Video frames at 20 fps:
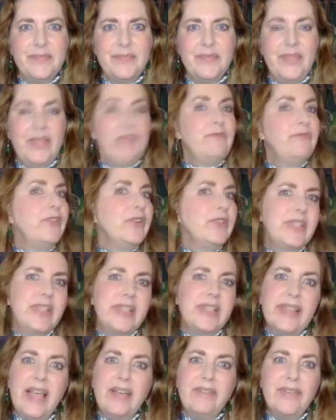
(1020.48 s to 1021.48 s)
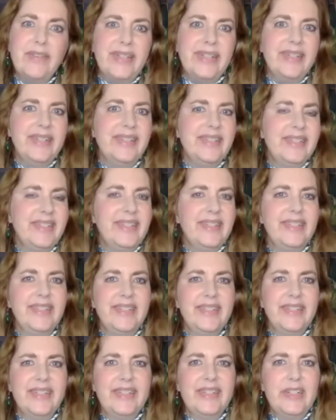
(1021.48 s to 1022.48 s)
And verse 11,
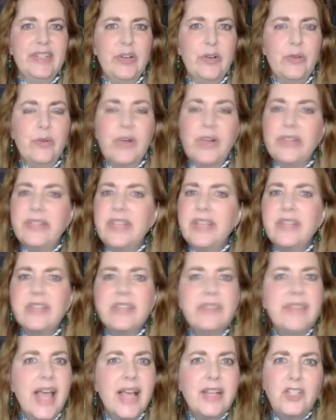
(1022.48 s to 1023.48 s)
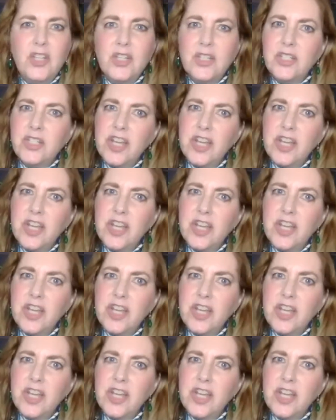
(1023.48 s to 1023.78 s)
well, doesn't that just